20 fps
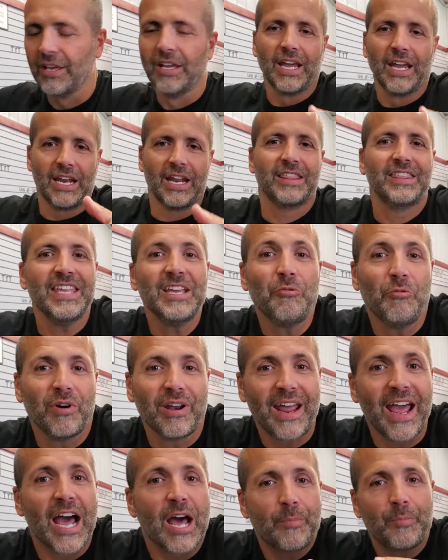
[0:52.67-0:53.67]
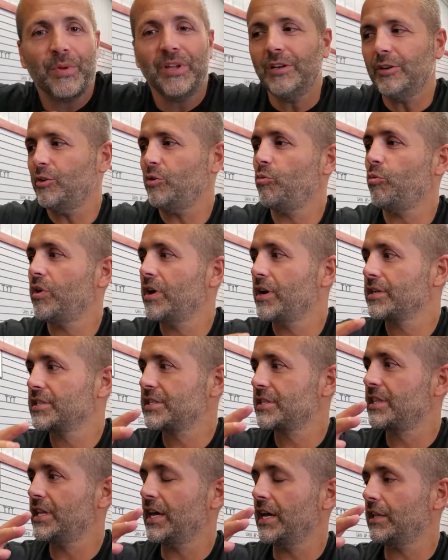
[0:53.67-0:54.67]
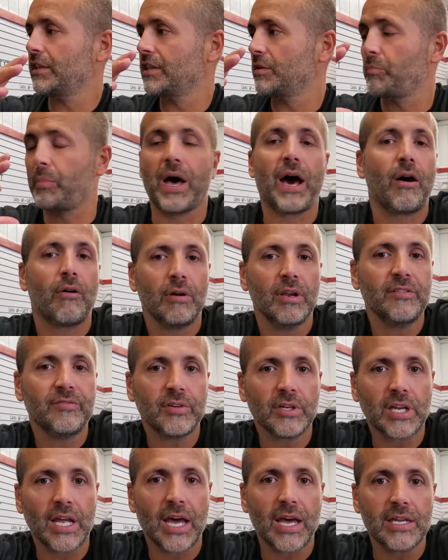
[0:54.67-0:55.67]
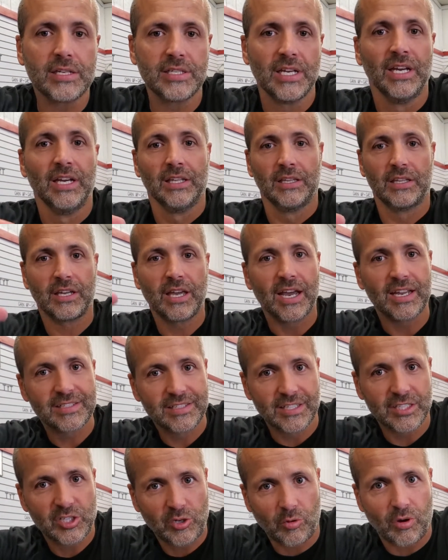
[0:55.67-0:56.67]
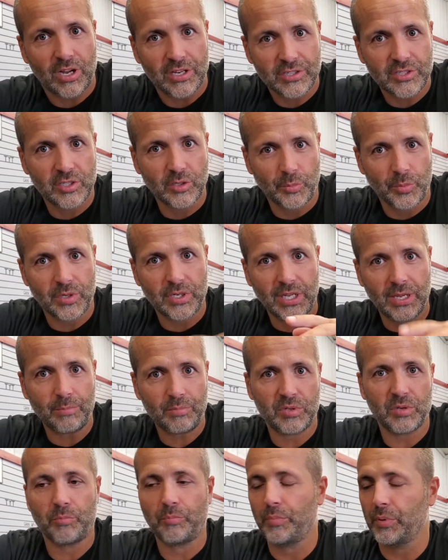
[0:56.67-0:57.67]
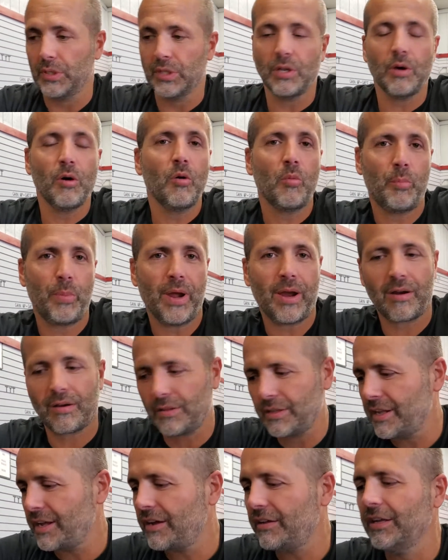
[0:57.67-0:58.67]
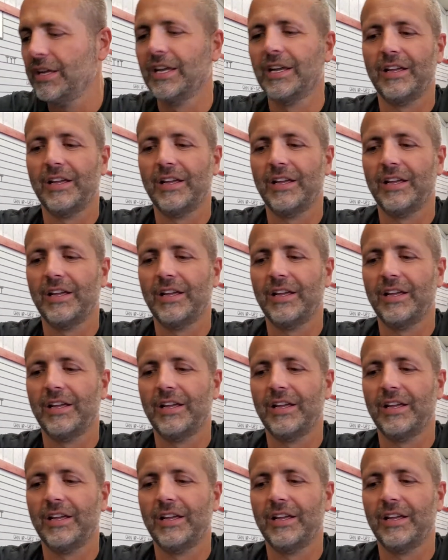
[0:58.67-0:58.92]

And I think what happened was that the powerlifter guys, the guys that squat super deep to below parallel,